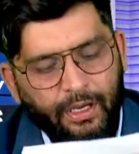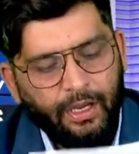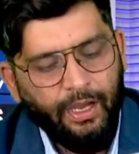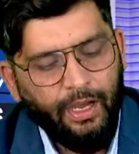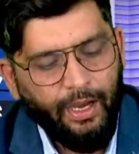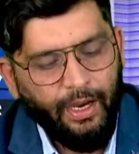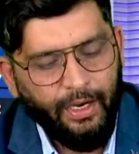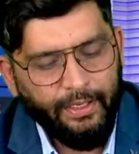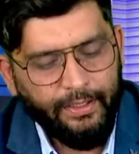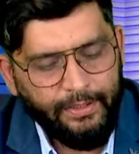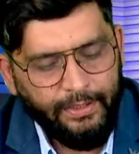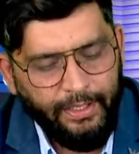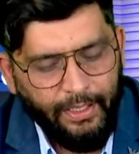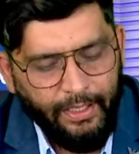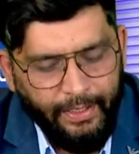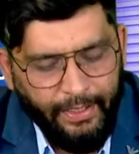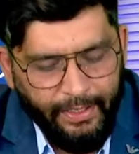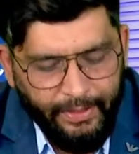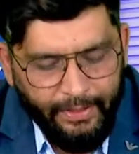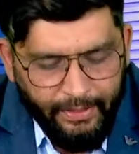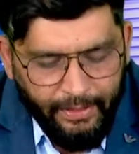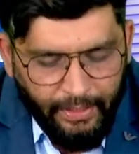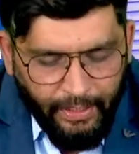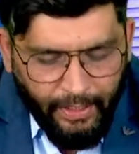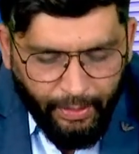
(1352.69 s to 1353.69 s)
At the
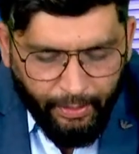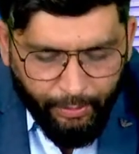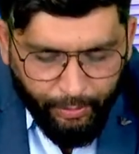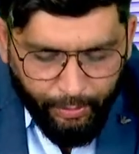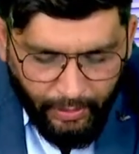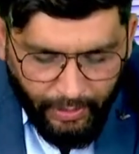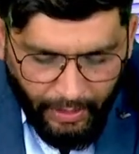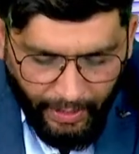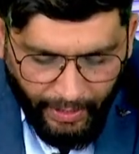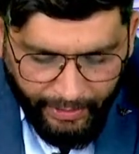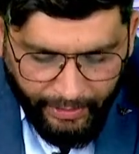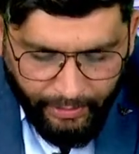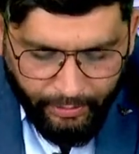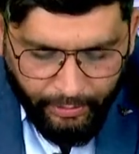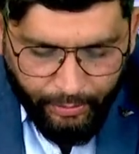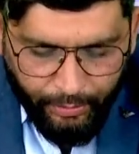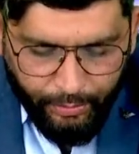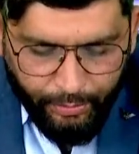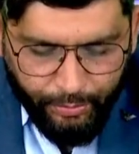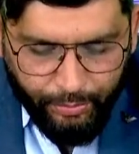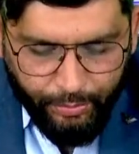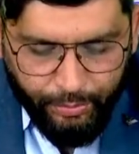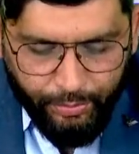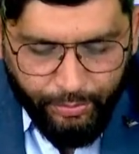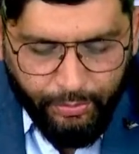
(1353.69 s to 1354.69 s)
end, I would like
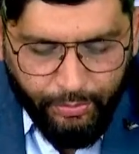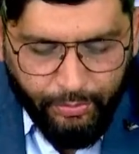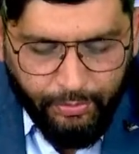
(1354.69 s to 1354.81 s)
to